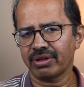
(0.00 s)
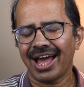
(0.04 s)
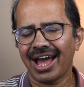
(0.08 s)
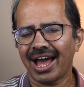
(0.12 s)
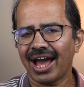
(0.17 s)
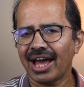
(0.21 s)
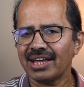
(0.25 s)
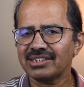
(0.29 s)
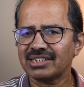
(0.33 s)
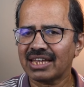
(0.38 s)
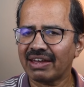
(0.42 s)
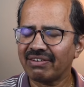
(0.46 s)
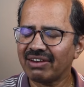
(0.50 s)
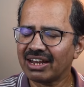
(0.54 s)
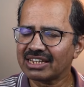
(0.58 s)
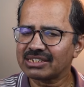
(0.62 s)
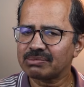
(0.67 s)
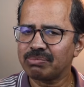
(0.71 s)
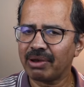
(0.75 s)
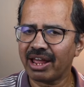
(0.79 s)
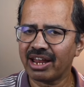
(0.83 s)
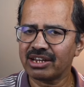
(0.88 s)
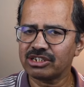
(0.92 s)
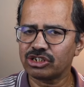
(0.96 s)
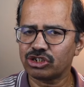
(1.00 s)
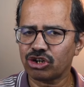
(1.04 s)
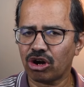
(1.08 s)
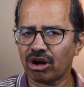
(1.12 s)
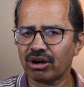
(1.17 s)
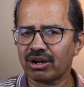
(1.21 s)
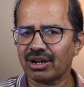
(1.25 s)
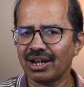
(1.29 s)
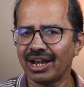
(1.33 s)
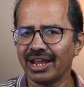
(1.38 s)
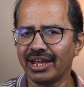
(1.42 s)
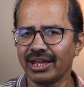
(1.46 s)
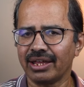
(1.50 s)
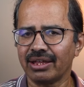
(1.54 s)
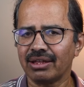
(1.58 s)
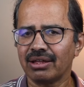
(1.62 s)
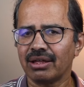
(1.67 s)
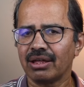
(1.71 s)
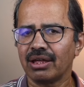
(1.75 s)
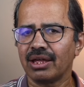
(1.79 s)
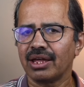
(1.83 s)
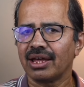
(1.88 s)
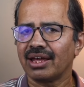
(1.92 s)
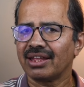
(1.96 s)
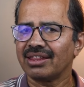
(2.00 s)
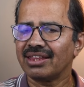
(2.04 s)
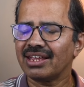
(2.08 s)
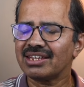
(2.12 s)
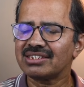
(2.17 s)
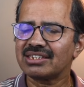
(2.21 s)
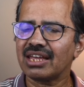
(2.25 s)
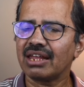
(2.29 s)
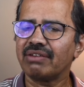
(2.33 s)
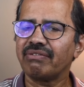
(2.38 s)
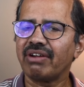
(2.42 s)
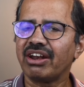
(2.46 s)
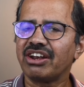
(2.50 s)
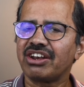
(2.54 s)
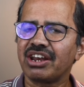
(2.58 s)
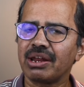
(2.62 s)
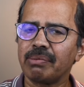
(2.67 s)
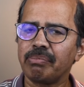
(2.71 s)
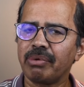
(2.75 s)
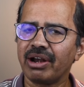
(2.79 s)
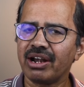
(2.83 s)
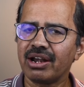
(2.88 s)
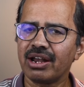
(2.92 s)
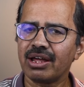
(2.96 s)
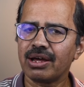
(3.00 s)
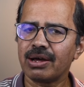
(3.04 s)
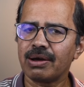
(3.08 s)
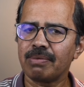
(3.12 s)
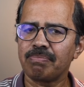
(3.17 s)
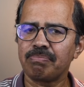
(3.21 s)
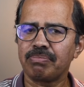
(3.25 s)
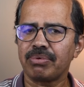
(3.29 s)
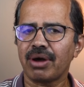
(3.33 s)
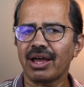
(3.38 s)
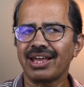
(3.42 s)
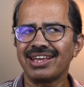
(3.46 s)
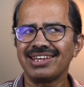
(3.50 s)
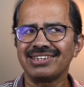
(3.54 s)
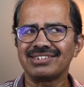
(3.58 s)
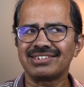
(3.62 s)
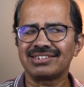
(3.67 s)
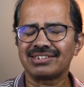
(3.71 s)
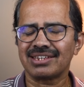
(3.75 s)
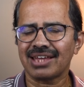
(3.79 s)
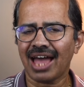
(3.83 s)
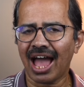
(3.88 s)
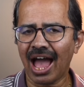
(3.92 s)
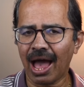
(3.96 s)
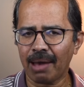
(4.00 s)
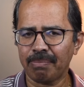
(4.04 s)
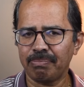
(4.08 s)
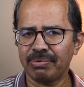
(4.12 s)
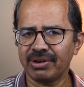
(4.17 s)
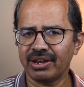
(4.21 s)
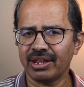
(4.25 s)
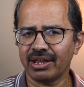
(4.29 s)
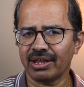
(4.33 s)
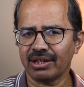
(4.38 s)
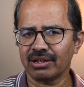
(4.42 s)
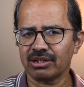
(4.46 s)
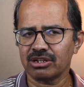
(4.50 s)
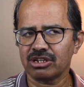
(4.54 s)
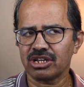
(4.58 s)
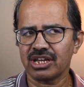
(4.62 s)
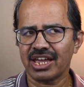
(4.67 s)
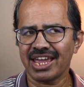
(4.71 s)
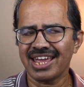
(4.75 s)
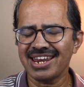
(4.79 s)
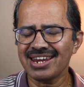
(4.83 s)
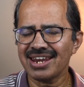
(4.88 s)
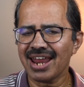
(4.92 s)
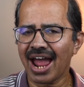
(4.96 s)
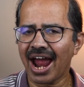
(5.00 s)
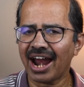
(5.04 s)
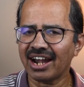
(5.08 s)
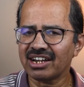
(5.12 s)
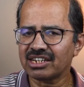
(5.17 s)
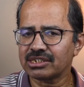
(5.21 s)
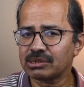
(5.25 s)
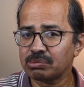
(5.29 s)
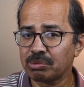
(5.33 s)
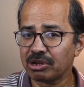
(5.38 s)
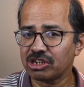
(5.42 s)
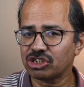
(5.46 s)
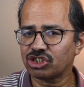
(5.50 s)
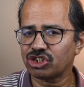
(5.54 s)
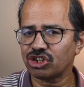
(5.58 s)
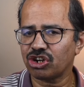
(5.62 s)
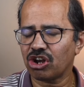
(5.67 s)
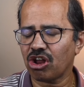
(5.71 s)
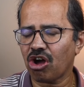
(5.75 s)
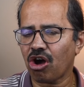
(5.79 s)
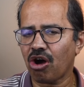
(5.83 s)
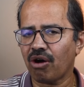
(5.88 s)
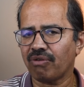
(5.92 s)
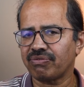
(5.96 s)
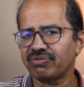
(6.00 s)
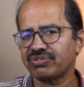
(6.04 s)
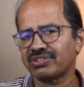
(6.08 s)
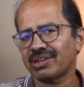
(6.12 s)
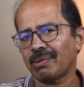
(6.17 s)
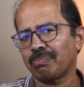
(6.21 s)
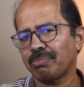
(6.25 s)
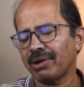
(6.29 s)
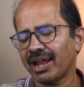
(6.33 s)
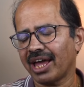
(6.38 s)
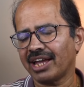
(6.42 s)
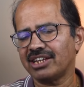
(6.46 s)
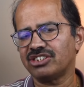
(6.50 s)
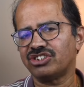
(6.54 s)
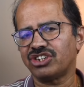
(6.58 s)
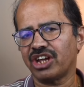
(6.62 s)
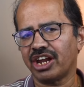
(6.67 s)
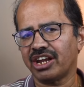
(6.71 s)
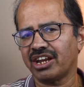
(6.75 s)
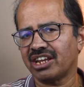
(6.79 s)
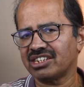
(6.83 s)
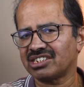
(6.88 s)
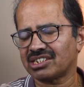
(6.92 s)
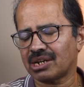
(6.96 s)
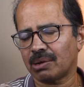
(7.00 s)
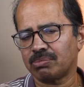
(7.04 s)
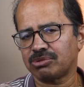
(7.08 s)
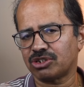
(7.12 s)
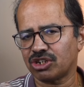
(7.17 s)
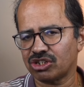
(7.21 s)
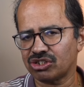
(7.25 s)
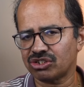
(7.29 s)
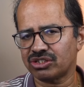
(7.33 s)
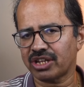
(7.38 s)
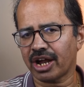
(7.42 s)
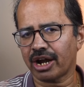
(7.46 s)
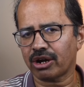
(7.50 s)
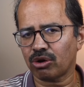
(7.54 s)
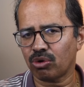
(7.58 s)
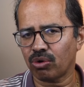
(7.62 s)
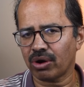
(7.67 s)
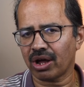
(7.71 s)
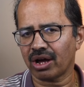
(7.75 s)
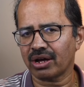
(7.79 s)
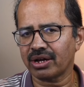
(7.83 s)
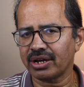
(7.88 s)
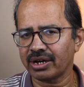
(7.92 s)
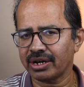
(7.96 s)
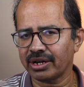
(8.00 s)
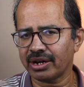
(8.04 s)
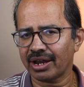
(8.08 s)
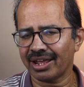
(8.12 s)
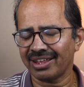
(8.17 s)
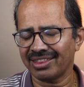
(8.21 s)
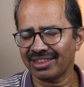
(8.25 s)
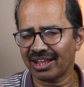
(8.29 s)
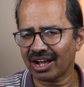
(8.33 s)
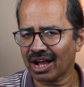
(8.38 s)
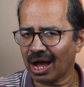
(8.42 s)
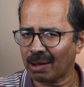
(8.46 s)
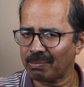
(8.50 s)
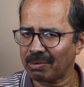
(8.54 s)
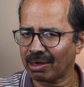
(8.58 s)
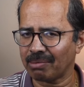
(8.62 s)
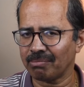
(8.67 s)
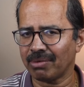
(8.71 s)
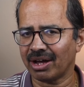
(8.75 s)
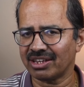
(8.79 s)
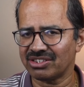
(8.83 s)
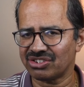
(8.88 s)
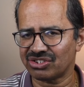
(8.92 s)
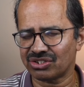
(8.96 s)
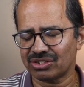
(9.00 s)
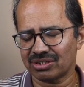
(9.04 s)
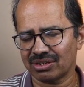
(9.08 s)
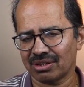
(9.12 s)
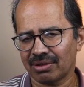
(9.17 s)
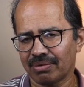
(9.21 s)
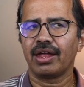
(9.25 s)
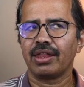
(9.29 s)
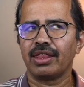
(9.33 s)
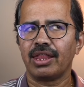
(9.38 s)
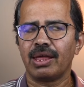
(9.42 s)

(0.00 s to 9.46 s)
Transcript: As I will explain shortly, this inventory buildup is happening in anticipation of supply chain disruptions that could occur in the coming months.